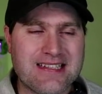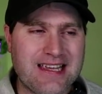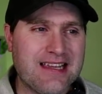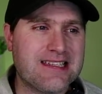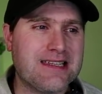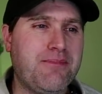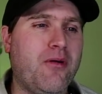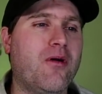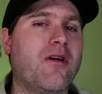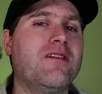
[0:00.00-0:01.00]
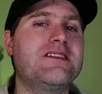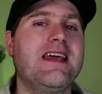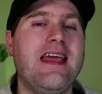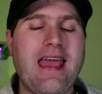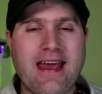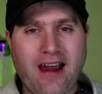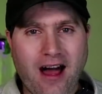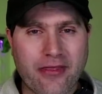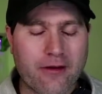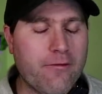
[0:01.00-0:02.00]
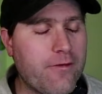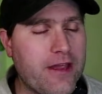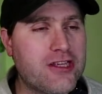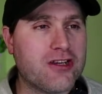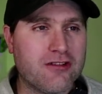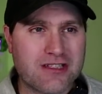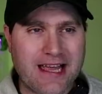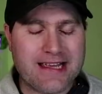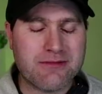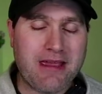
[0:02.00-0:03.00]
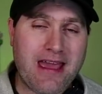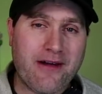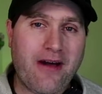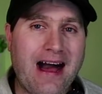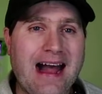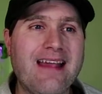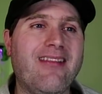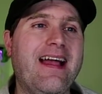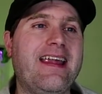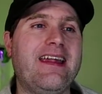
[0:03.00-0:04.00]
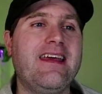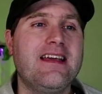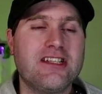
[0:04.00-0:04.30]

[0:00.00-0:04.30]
sync support and other features as we have highlighted.